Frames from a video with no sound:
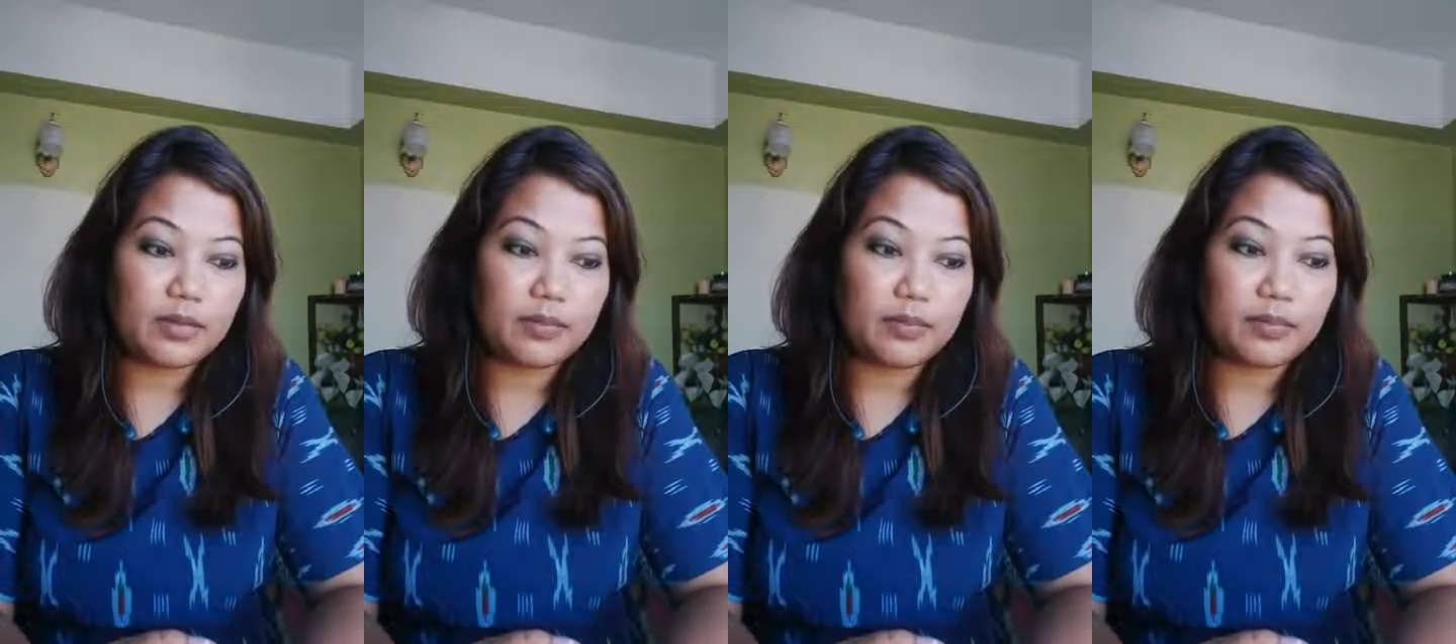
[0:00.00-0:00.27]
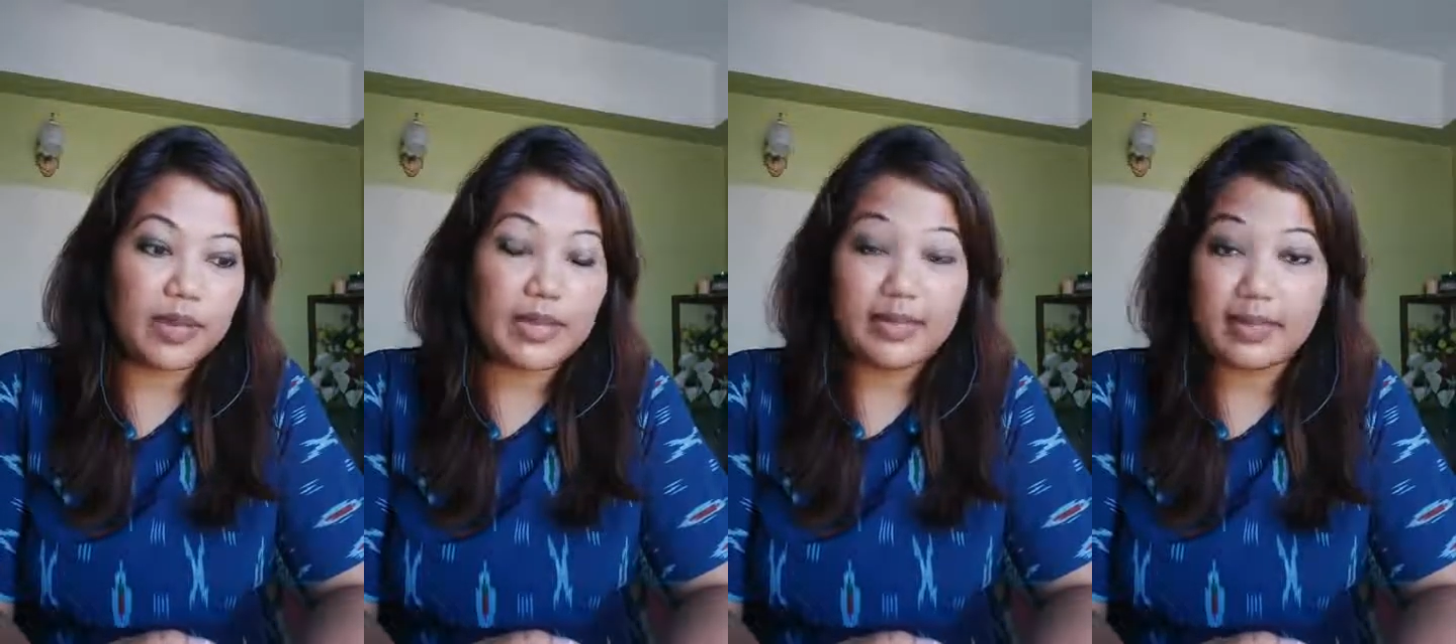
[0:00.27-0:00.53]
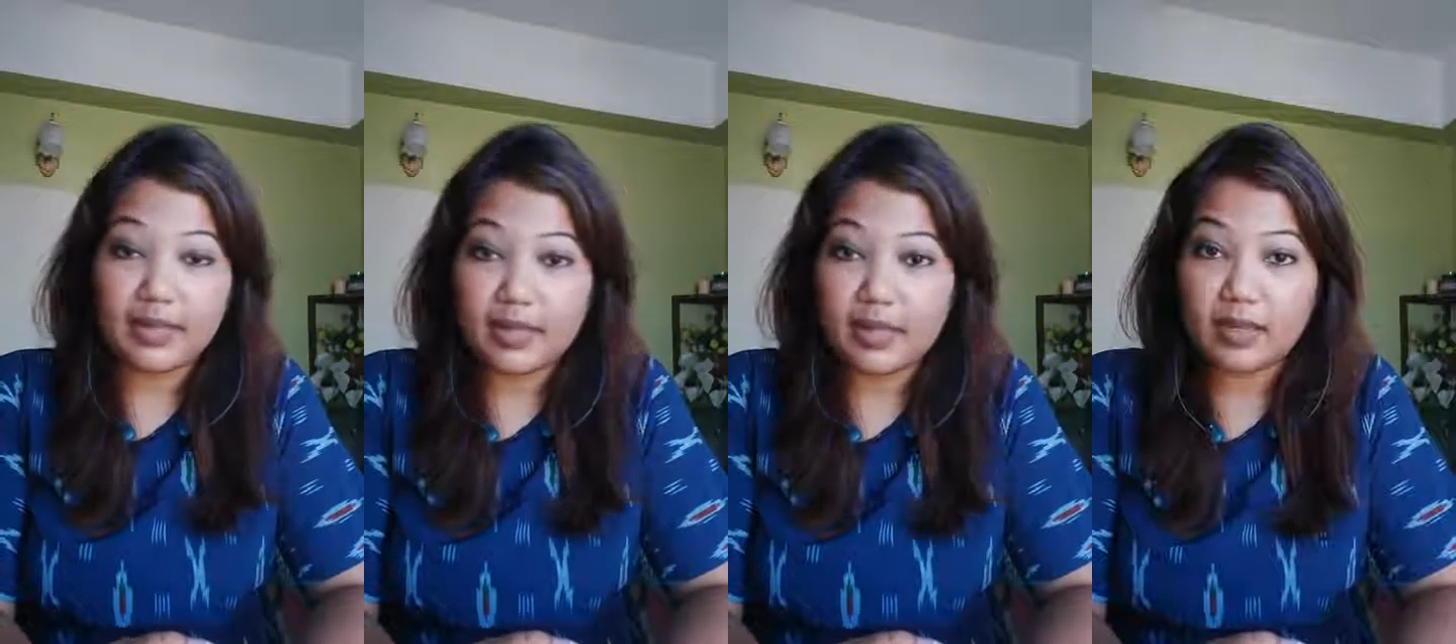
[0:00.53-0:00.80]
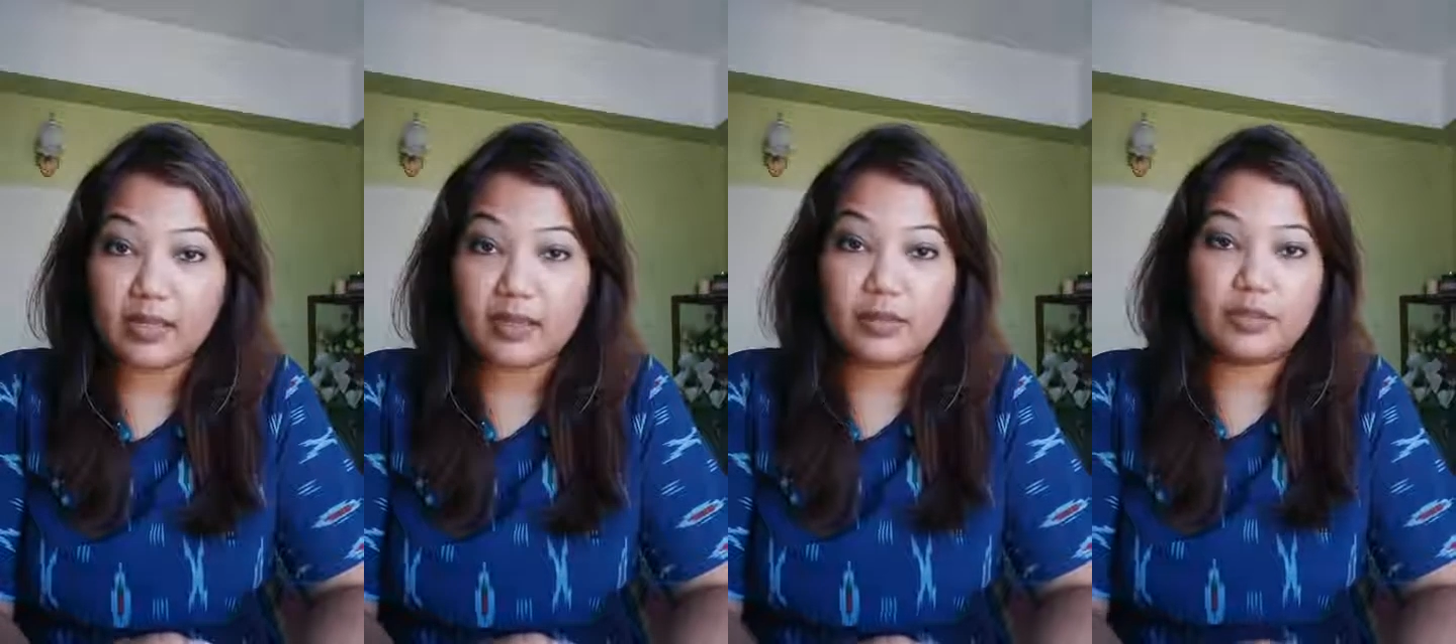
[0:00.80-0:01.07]

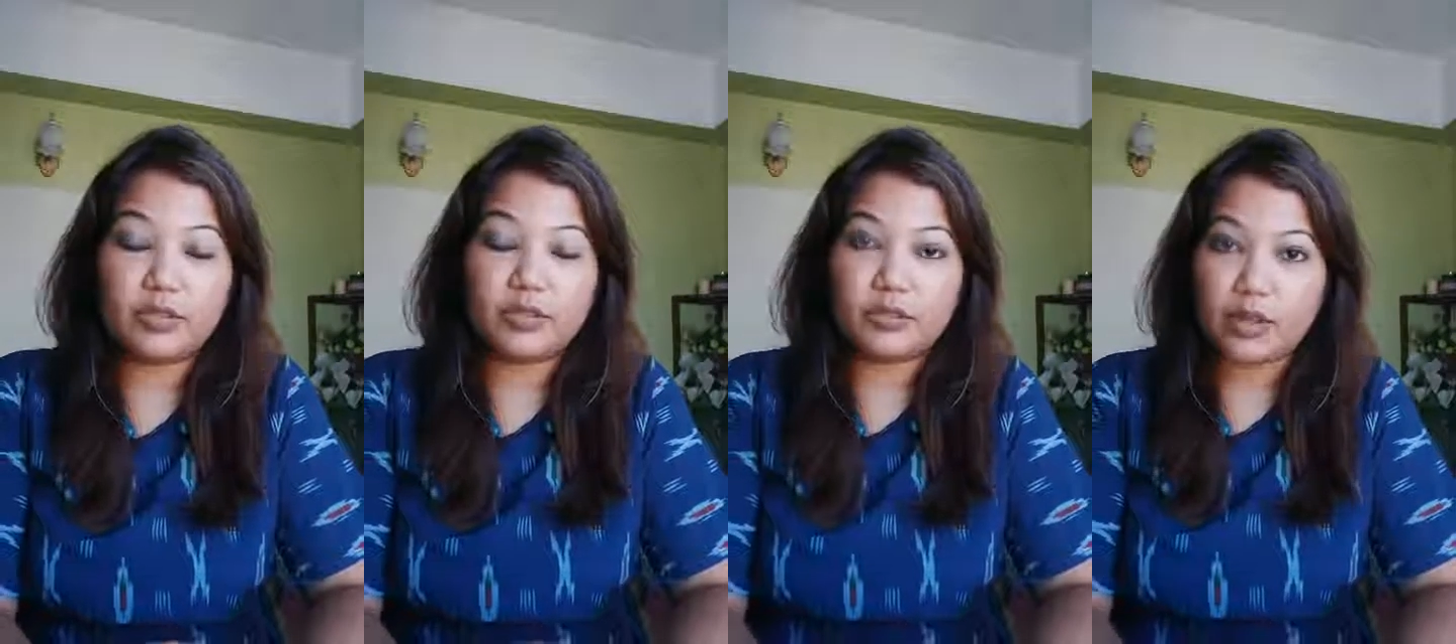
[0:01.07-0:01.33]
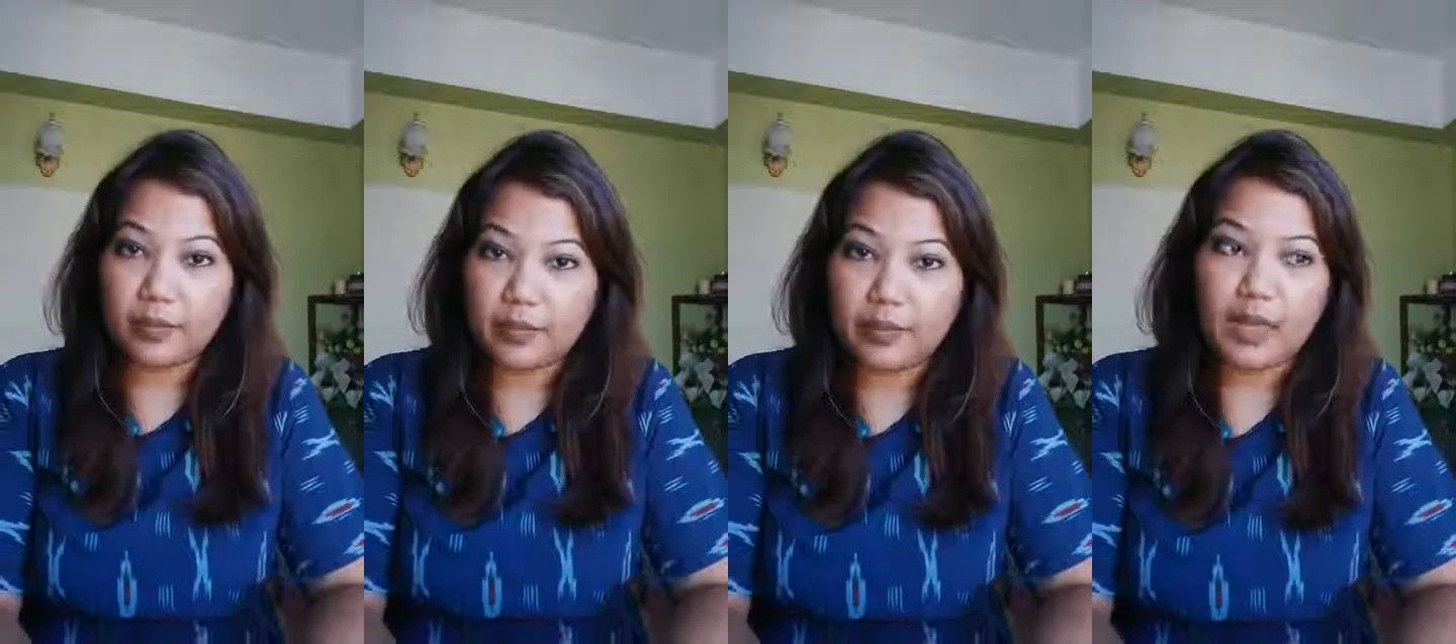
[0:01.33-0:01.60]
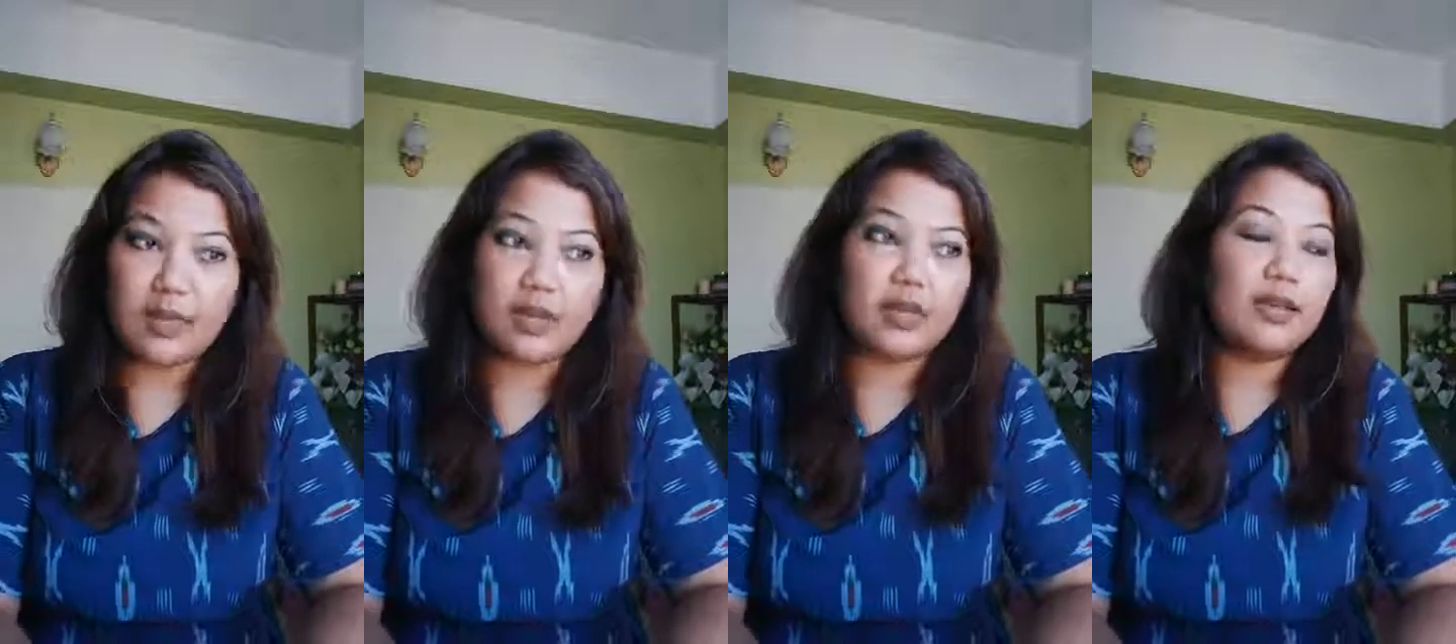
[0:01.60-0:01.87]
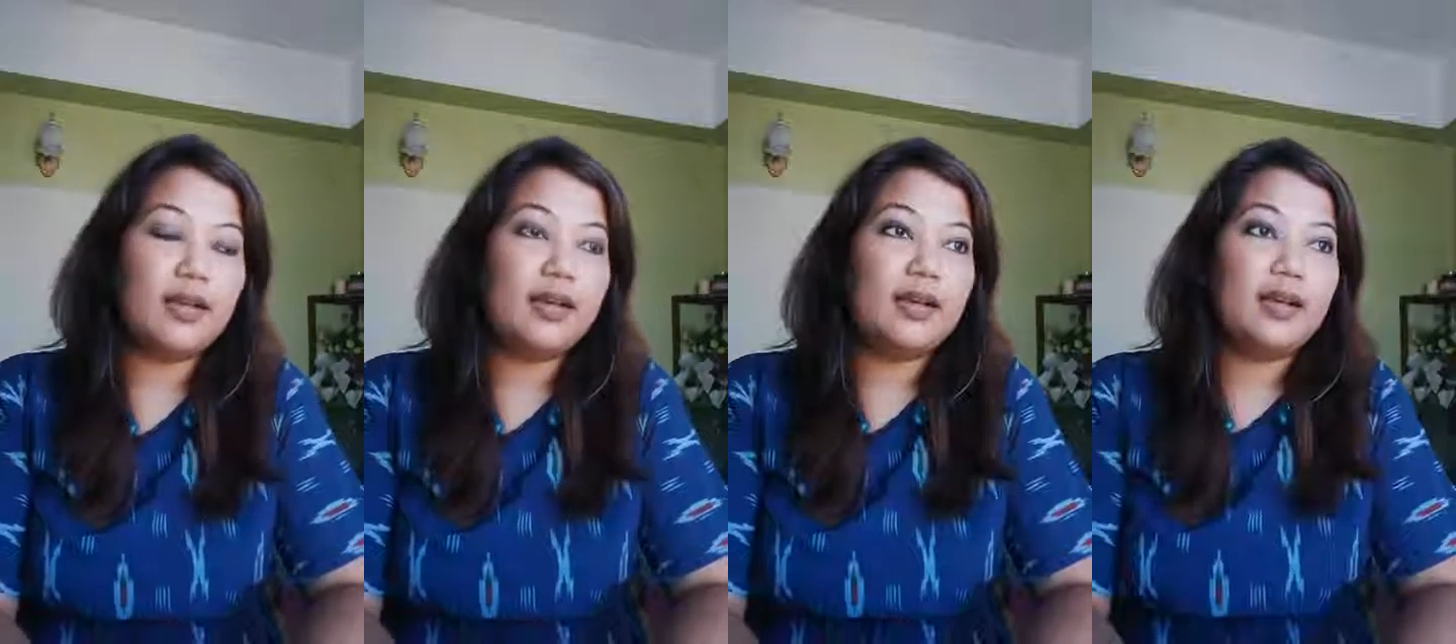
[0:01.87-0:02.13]
baking,
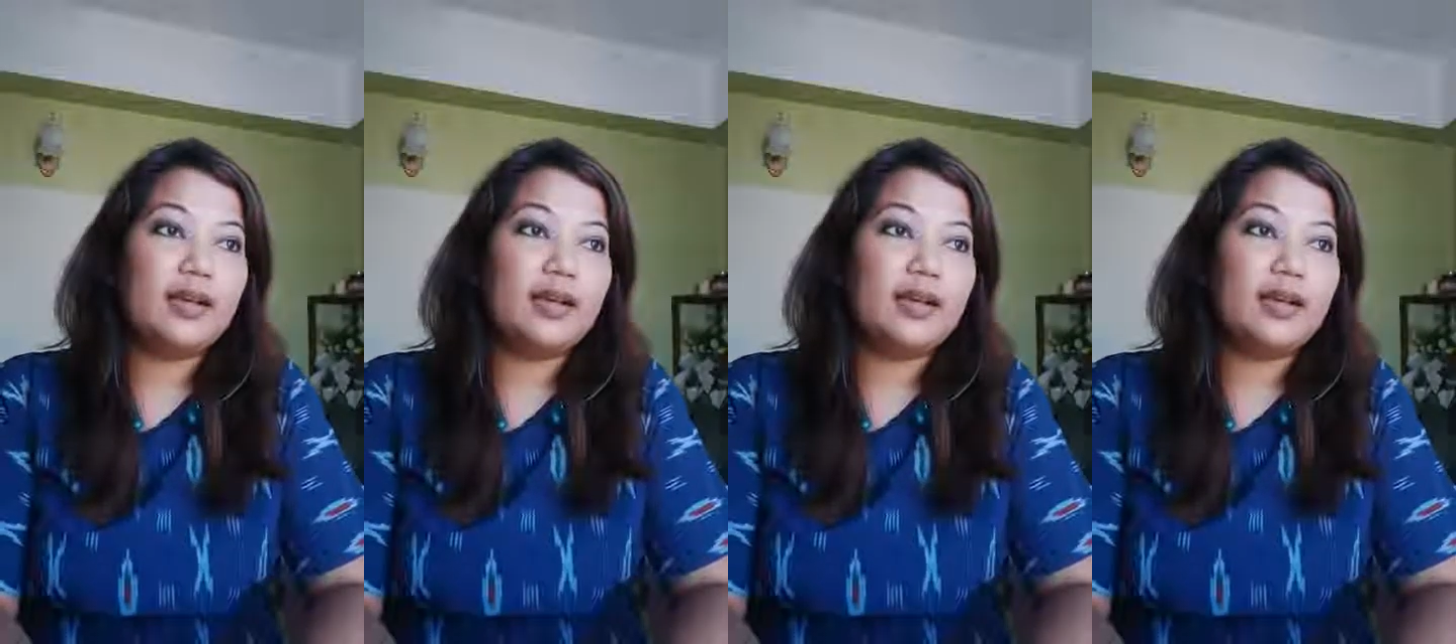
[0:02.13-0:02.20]
shopping